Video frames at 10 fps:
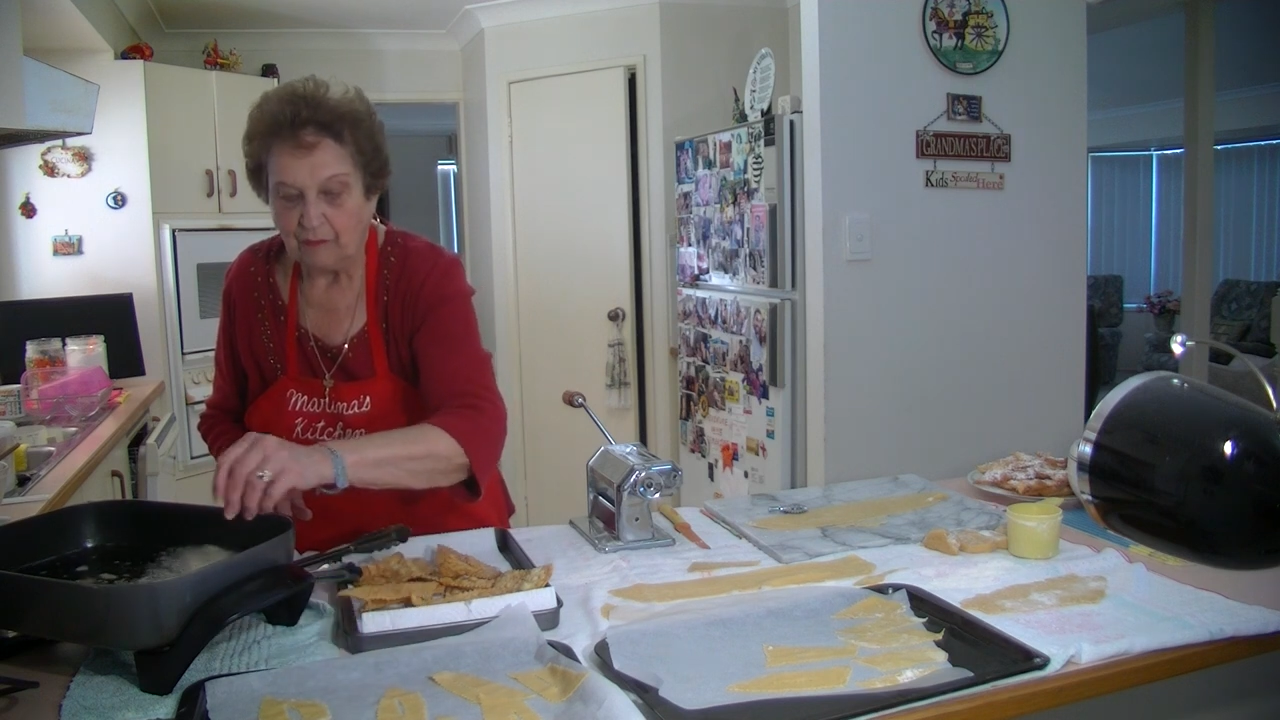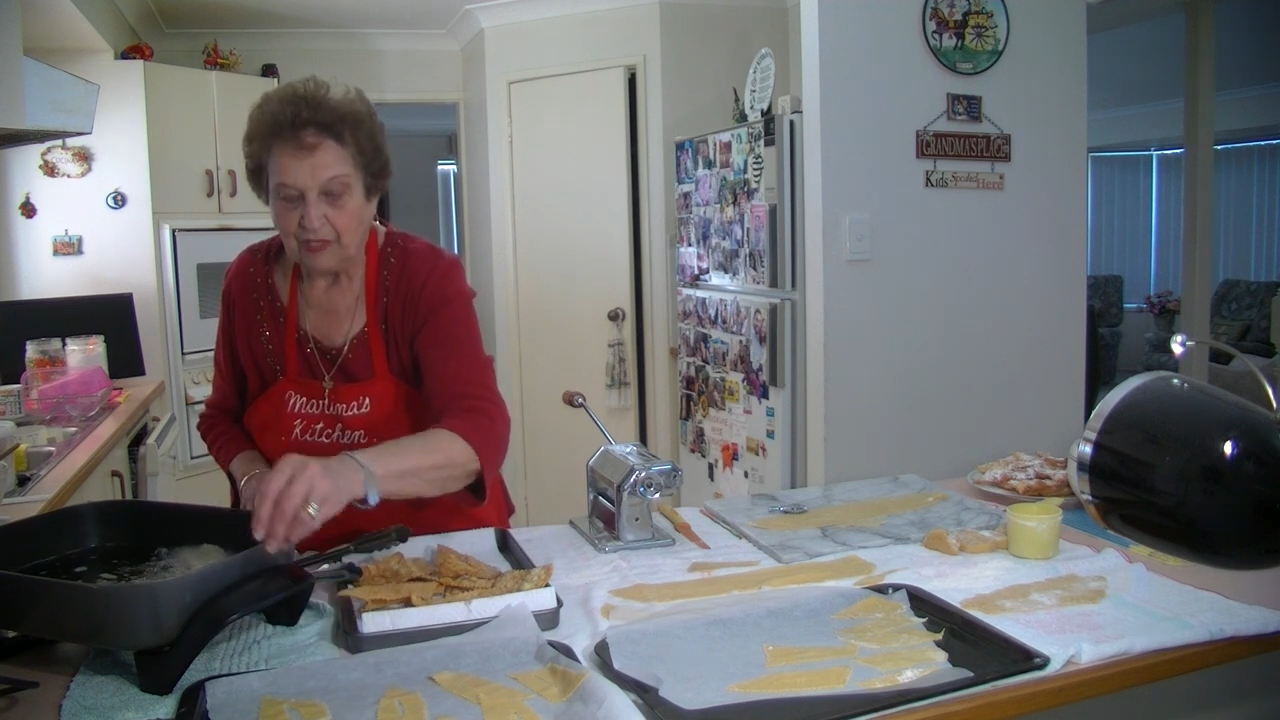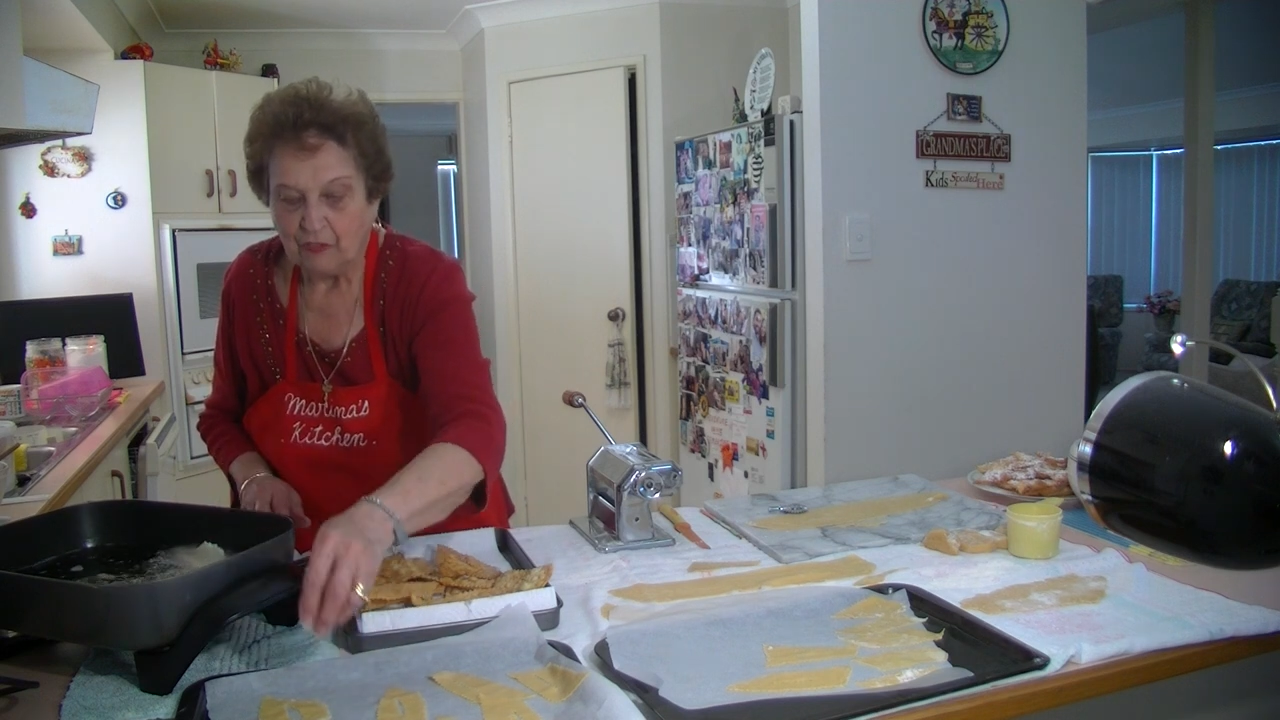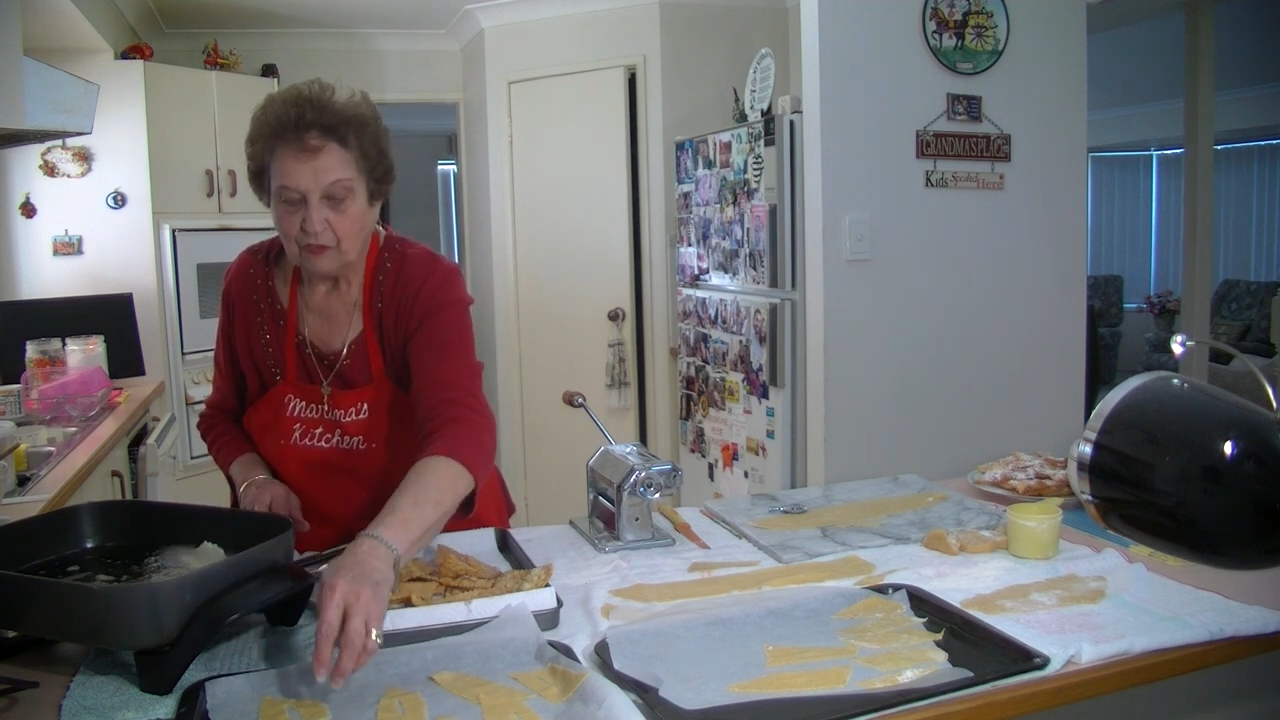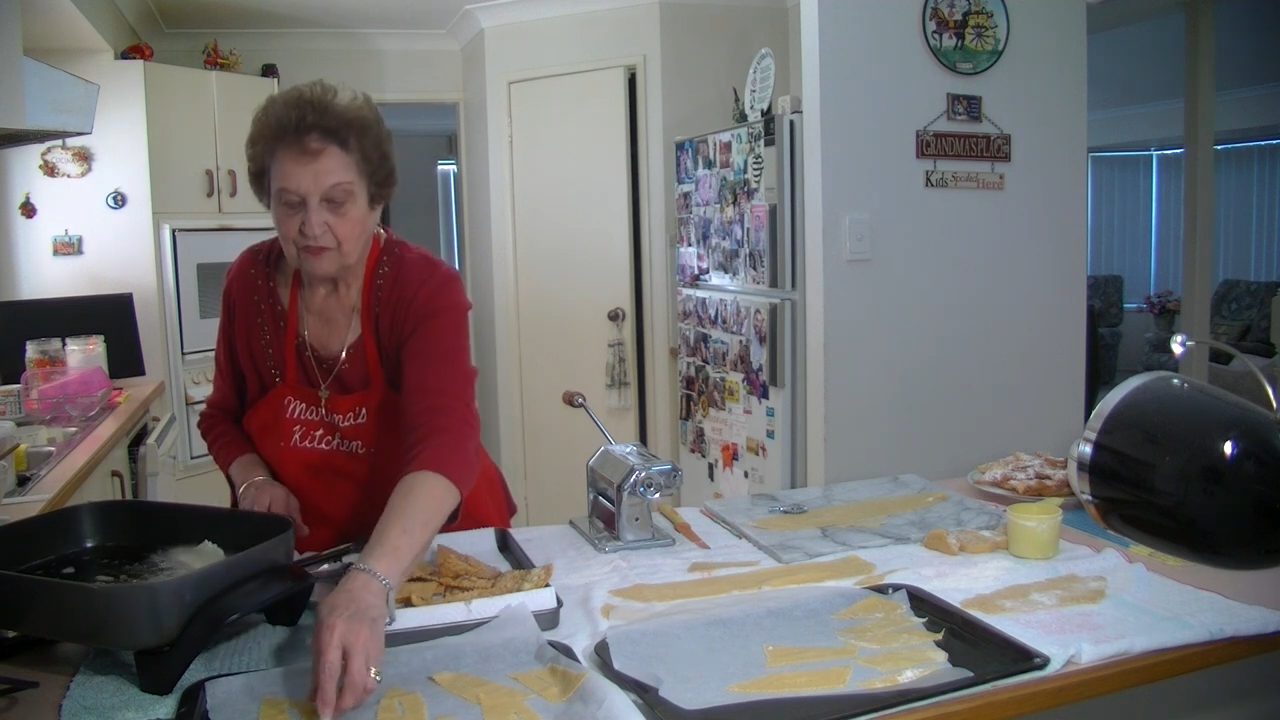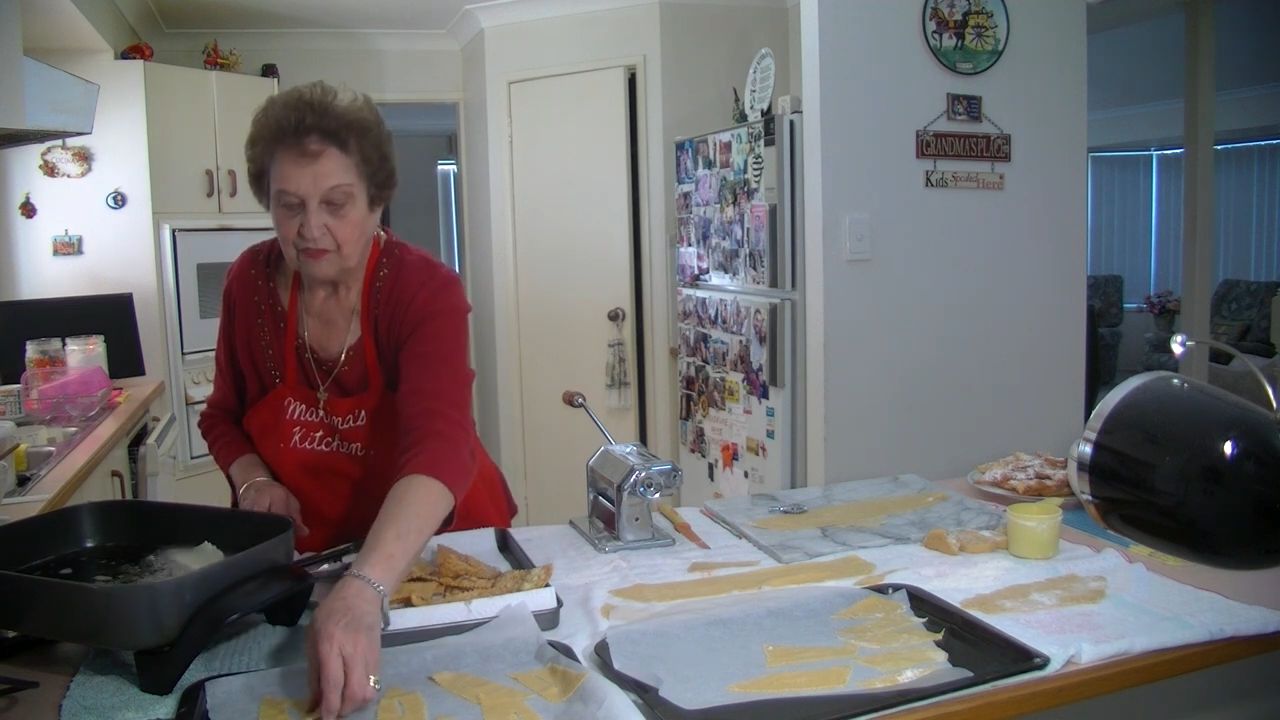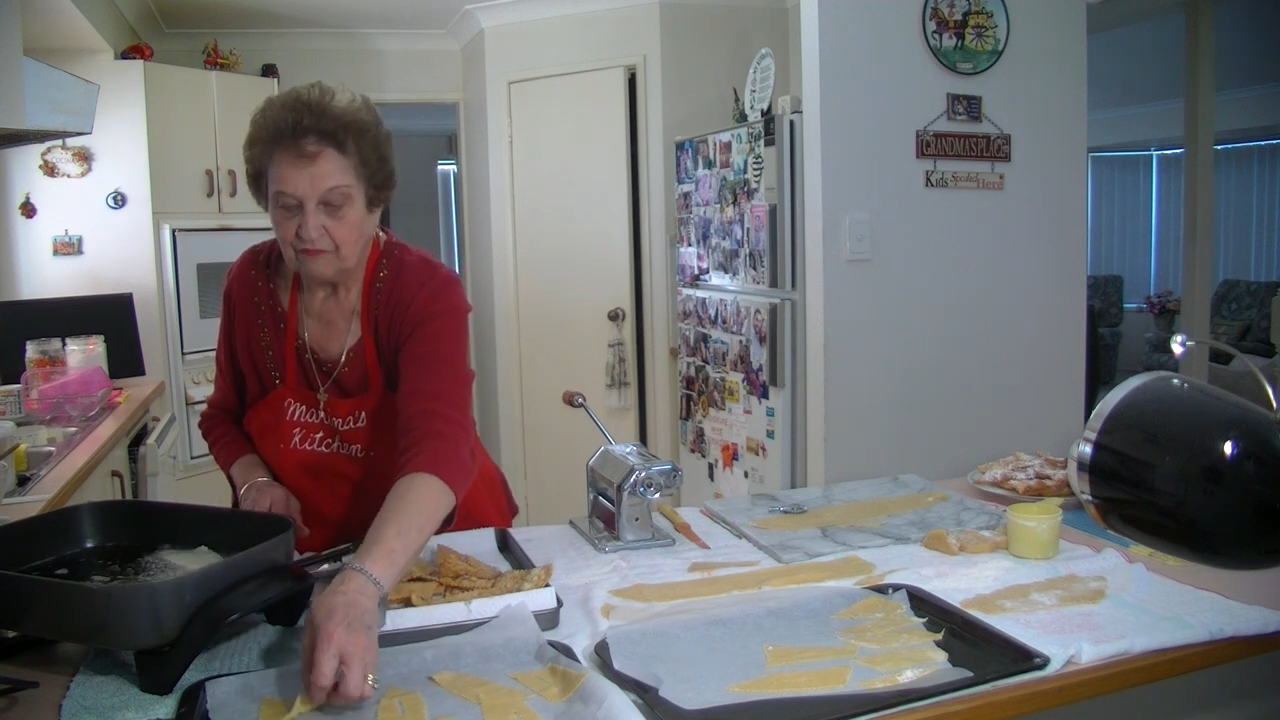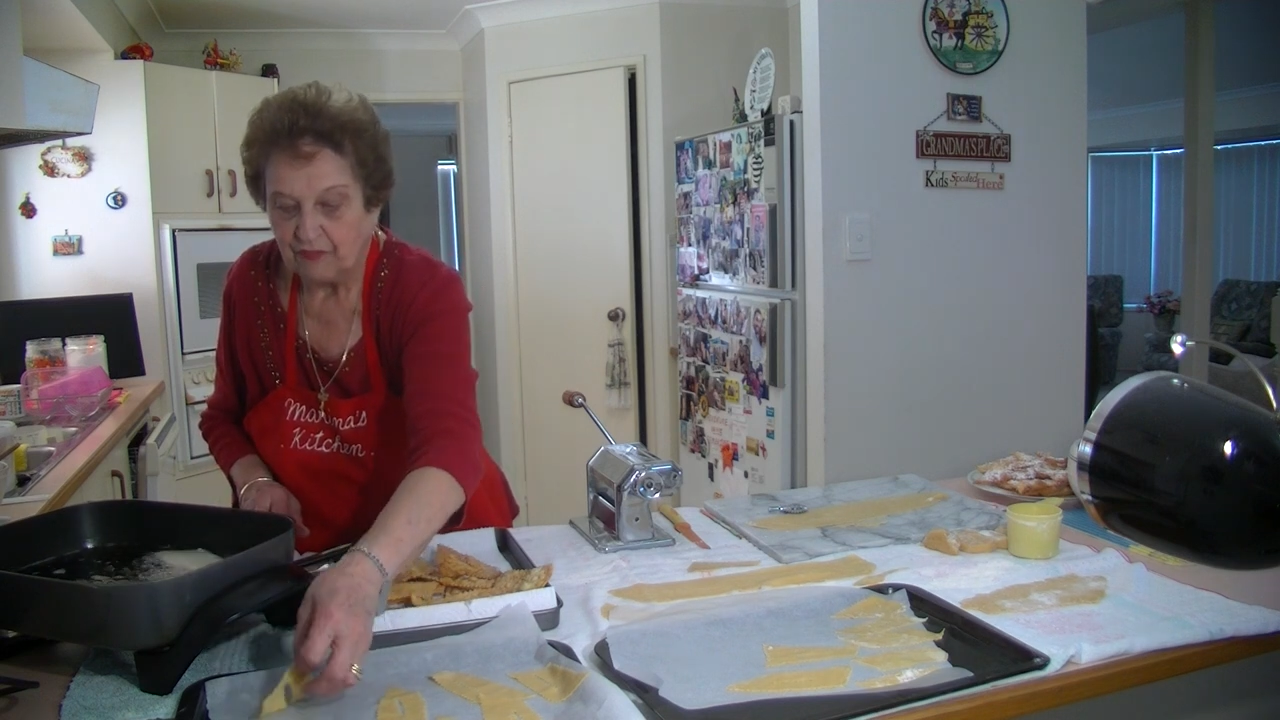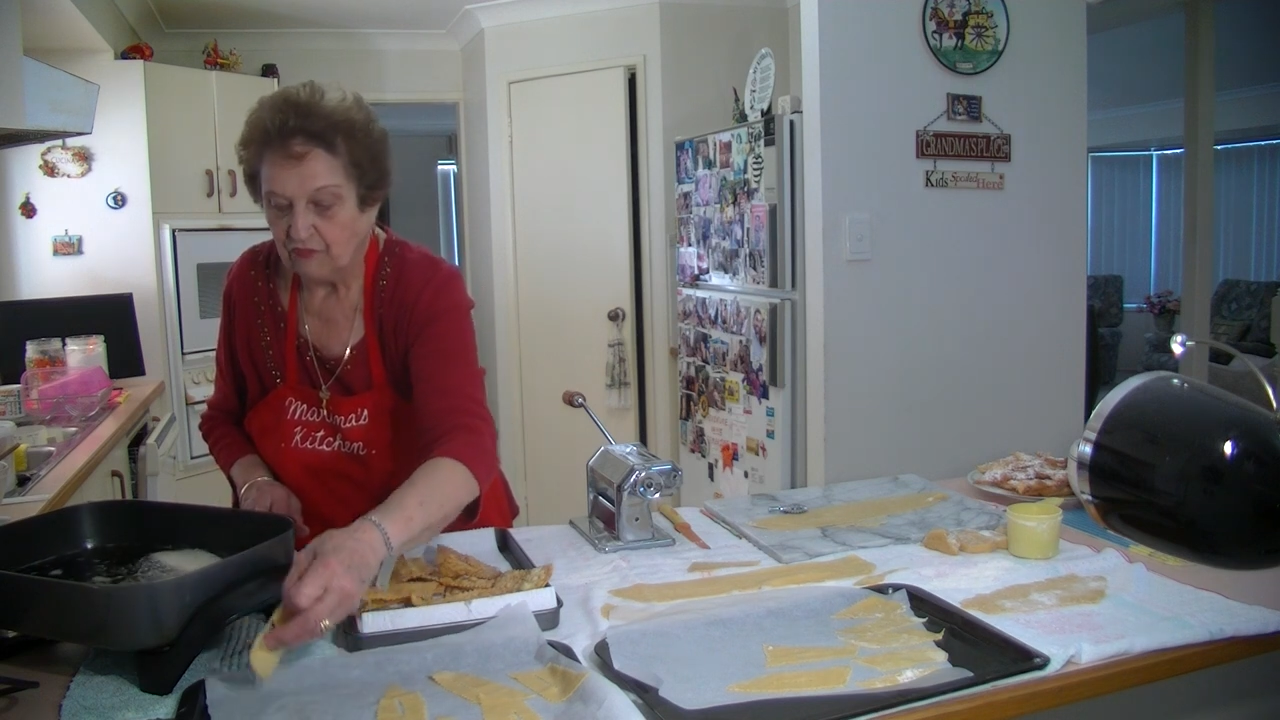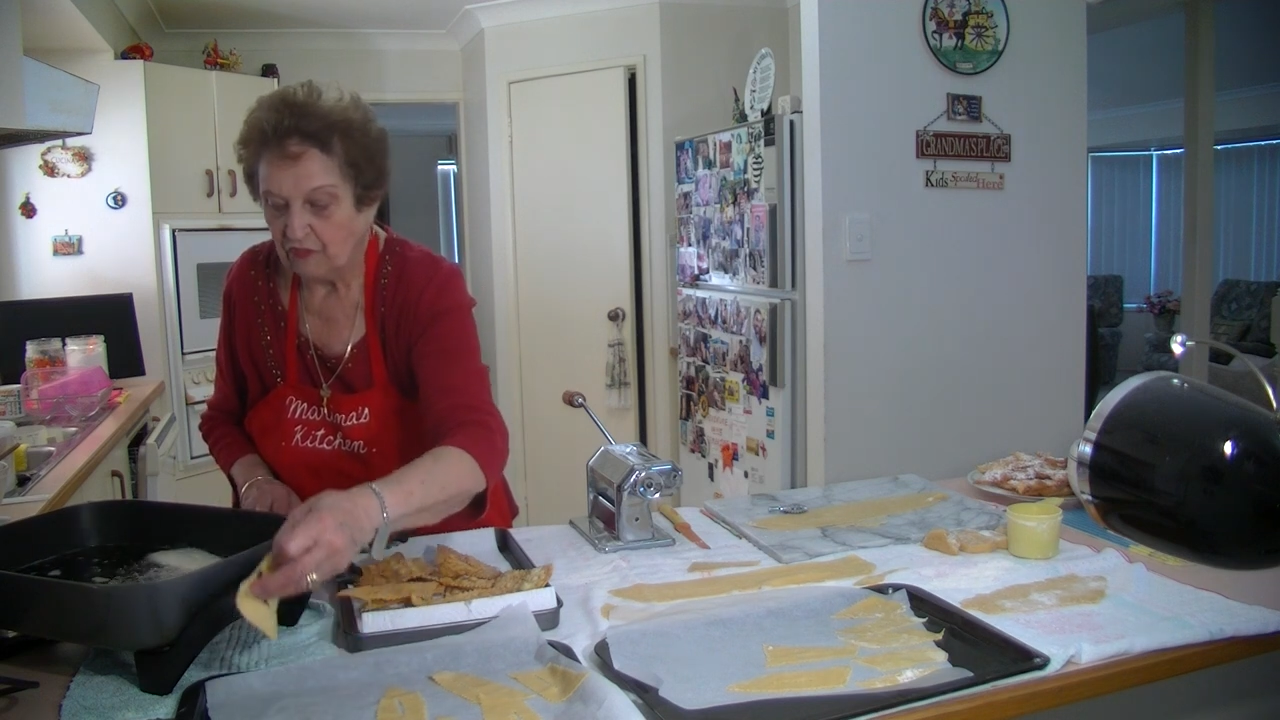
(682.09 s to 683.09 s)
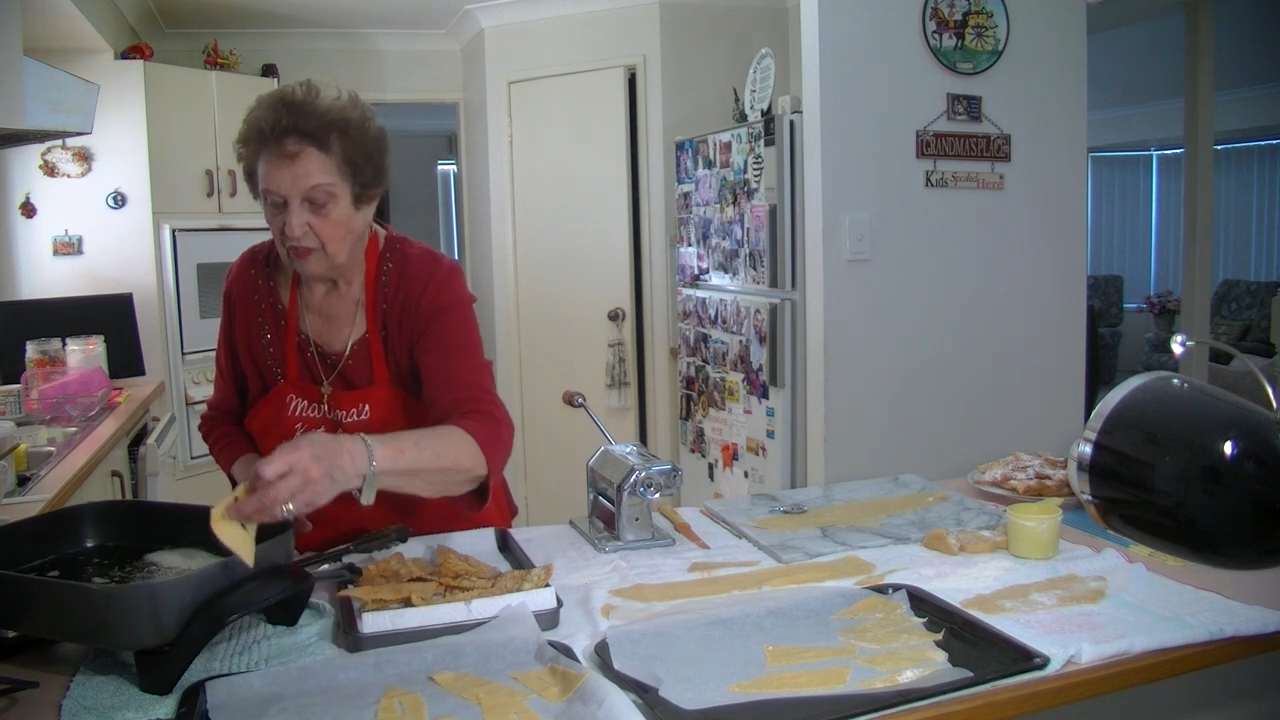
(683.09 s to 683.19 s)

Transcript: because the first